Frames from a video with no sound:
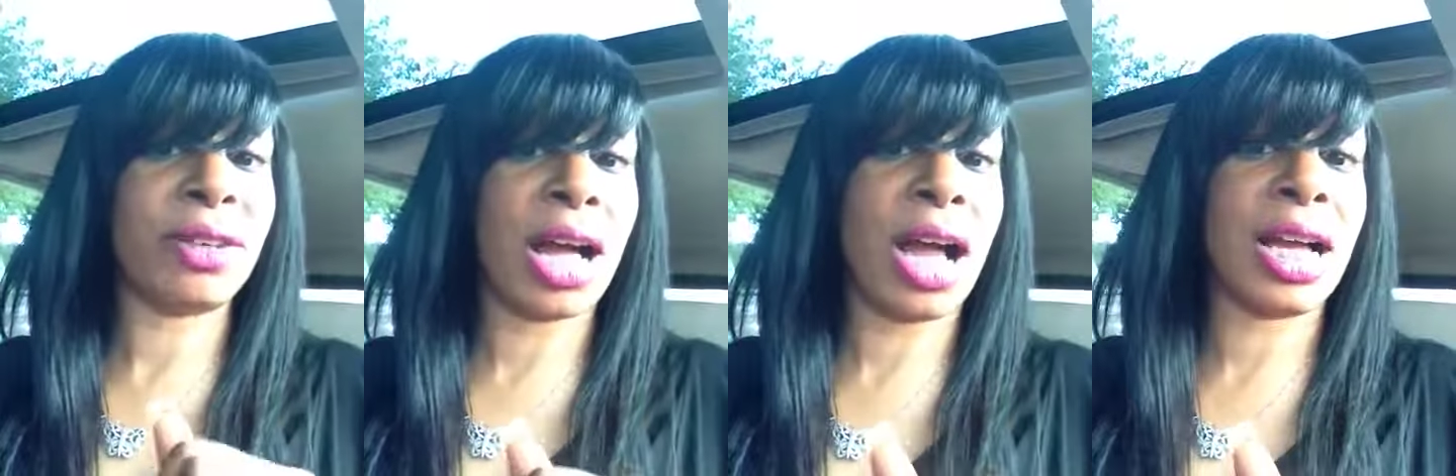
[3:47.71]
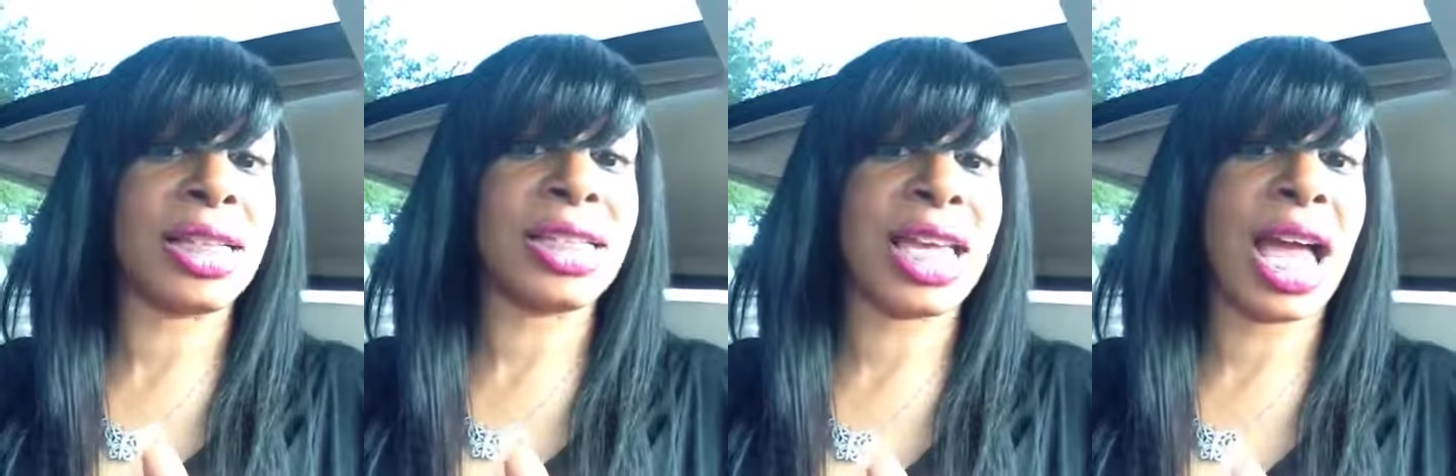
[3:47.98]

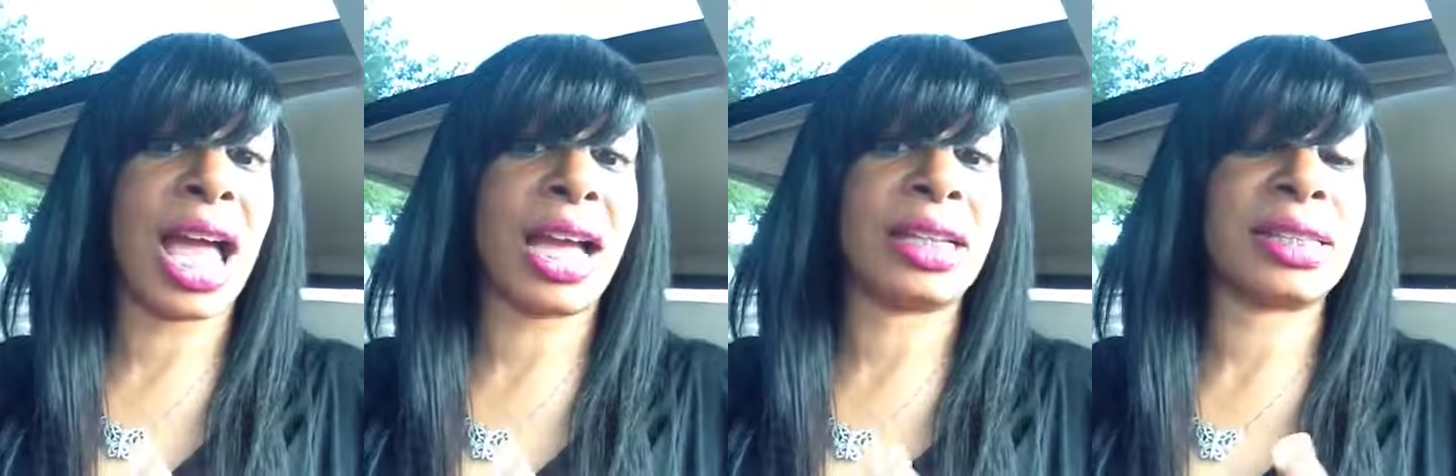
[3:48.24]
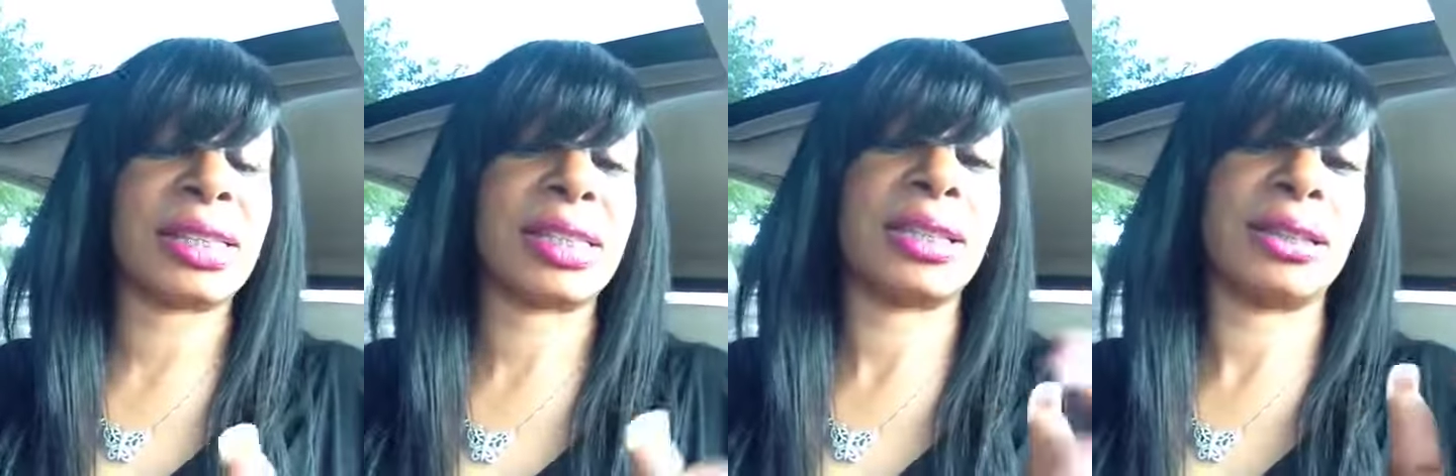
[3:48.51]

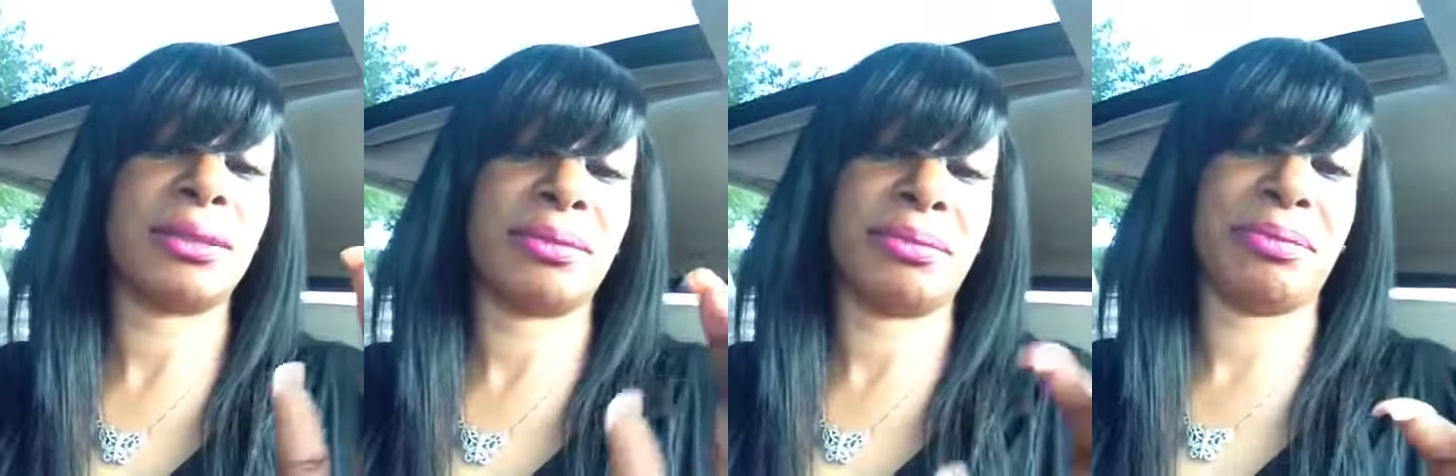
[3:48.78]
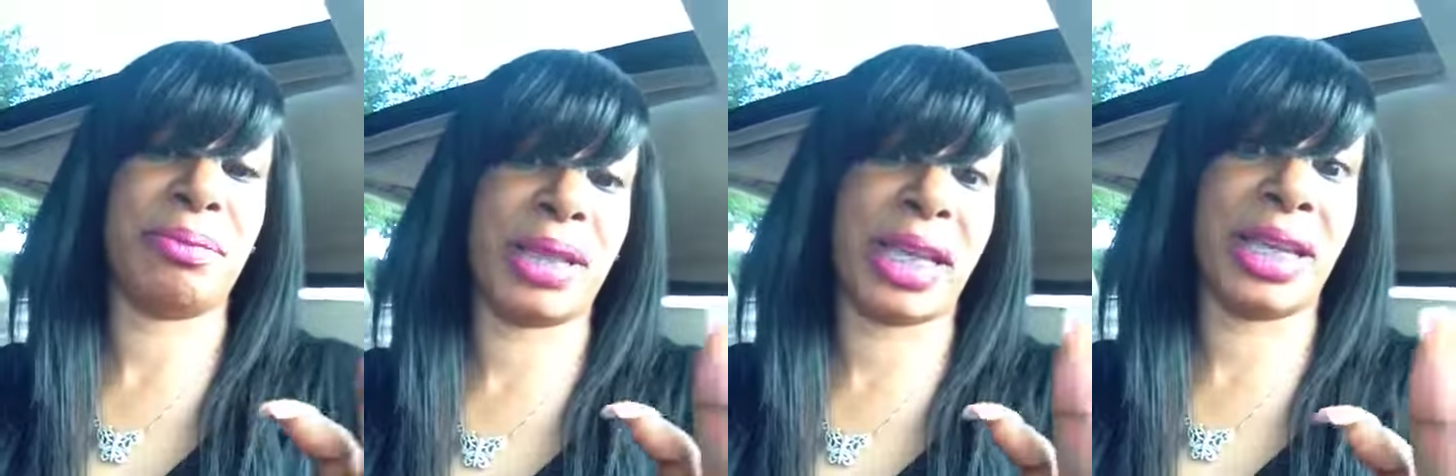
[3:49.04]
contact.
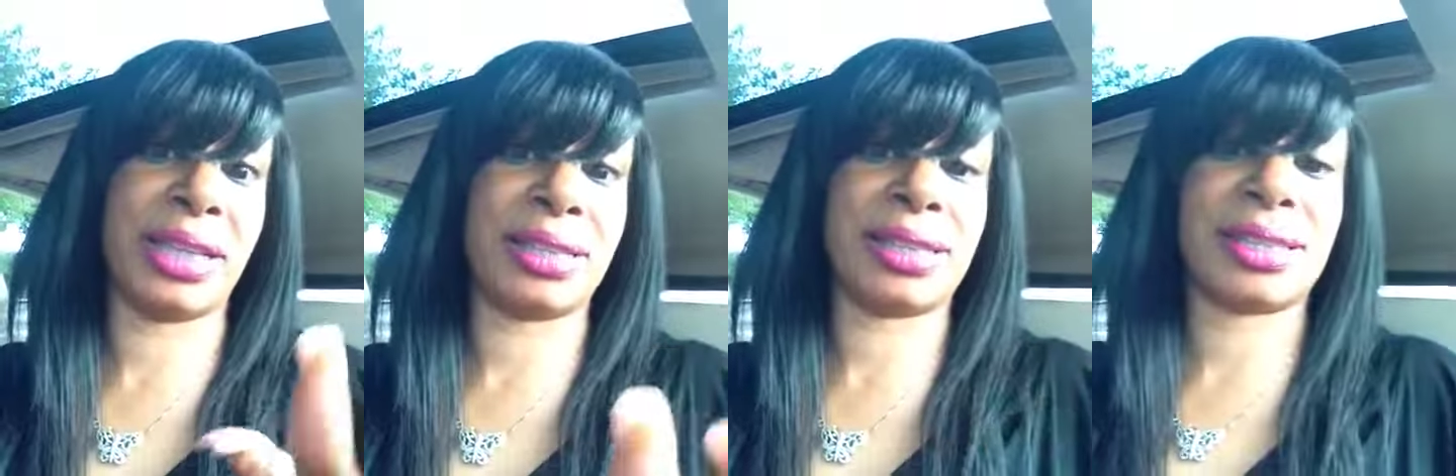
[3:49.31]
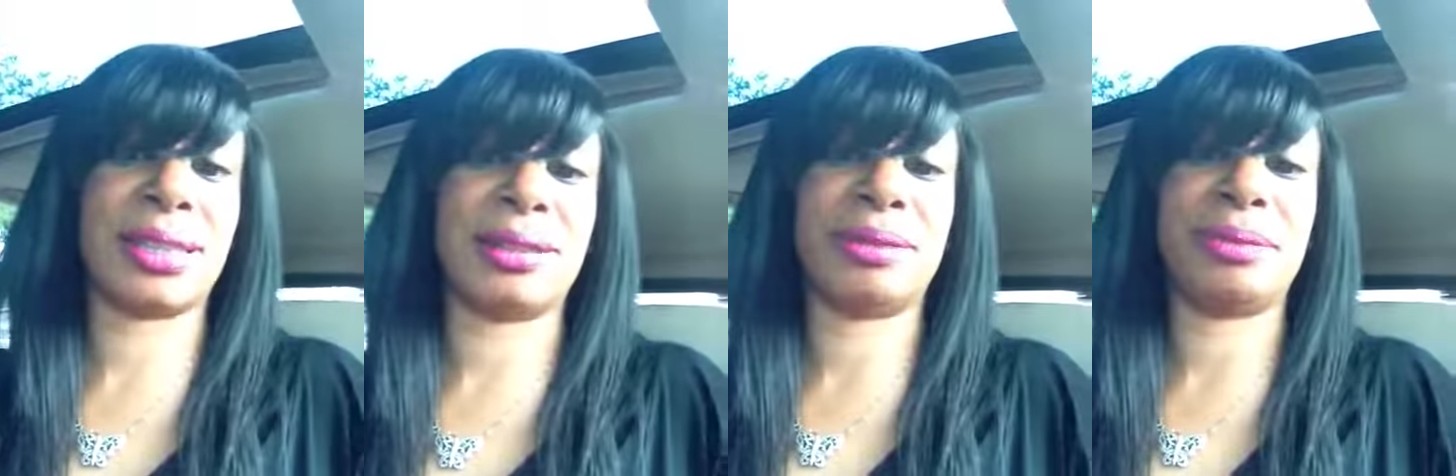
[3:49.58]

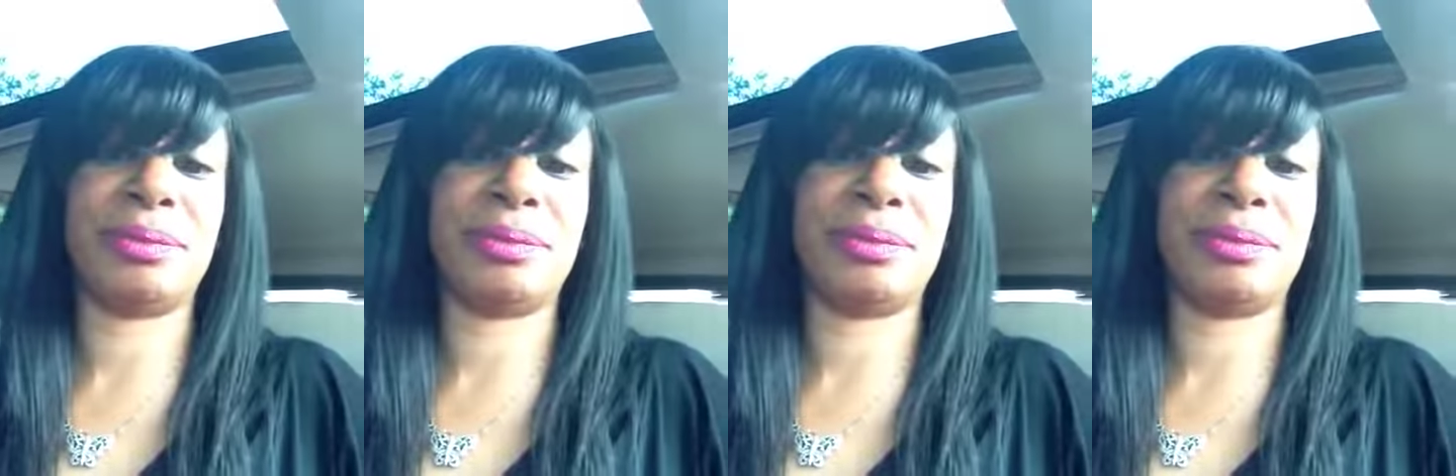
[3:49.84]
Peace.